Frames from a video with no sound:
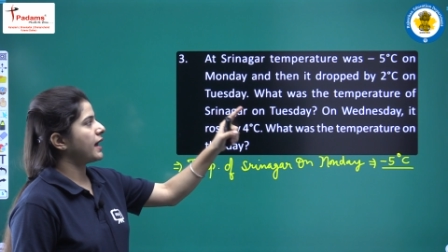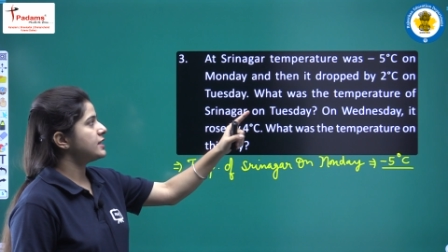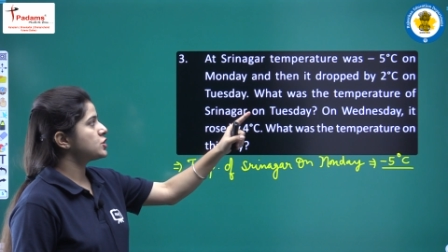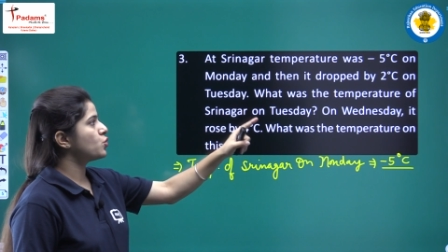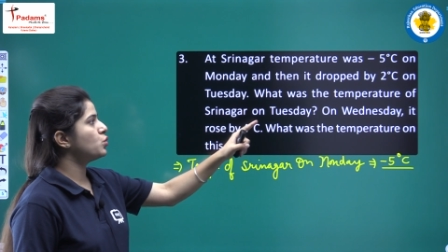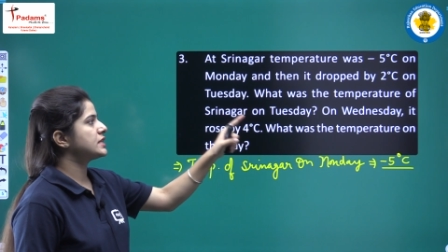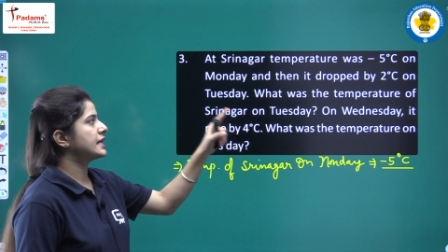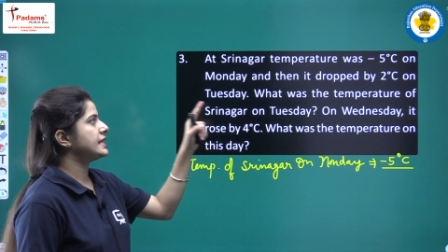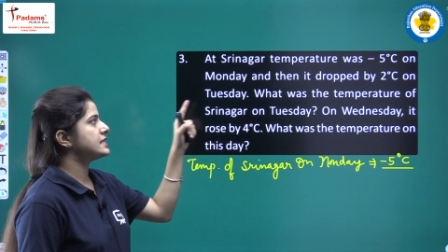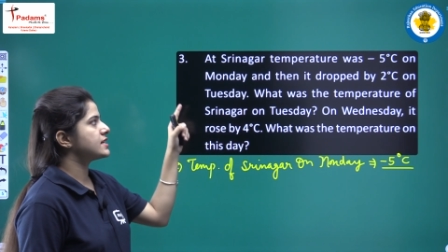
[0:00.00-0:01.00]
by 2
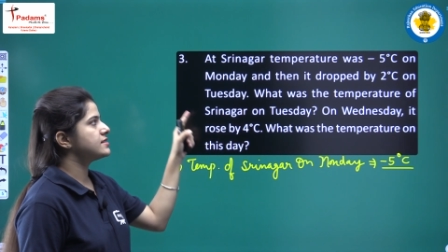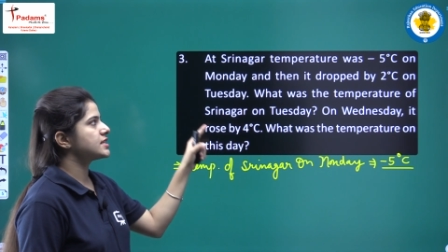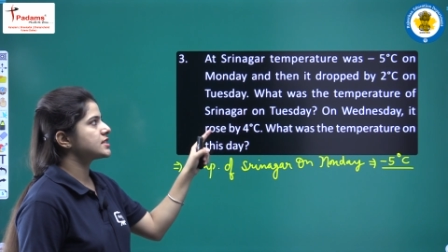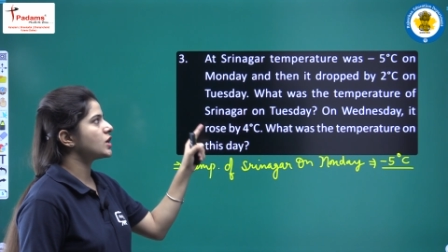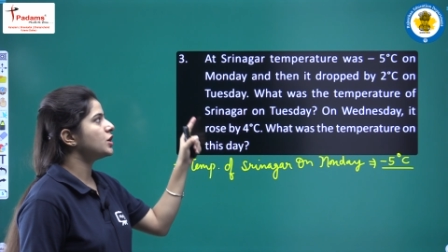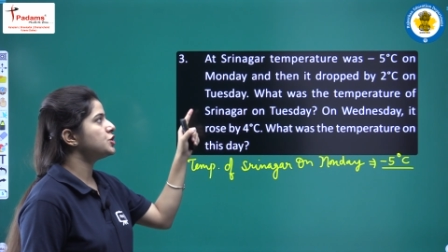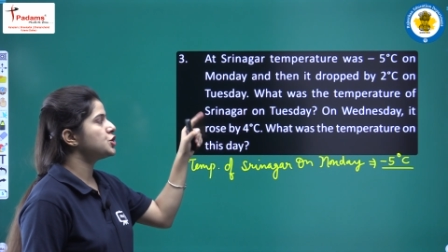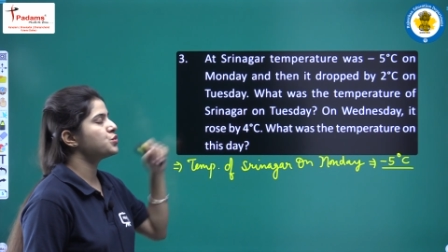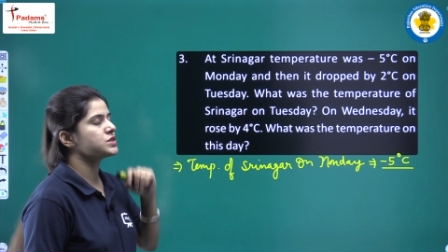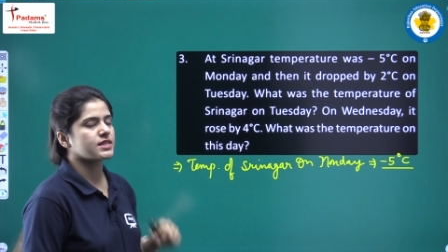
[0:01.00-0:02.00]
degree Celsius on
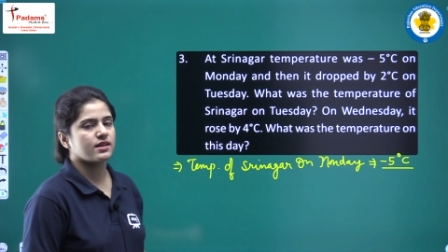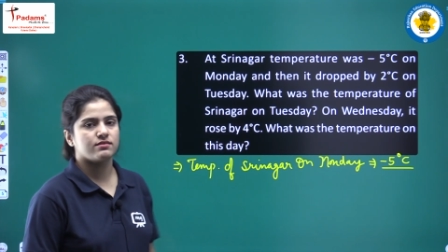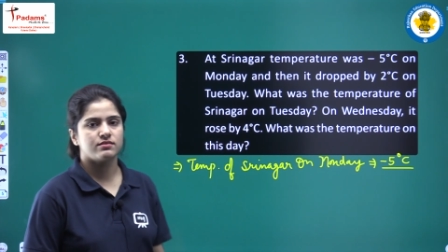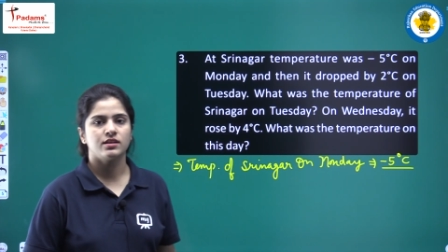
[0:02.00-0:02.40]
Tuesday.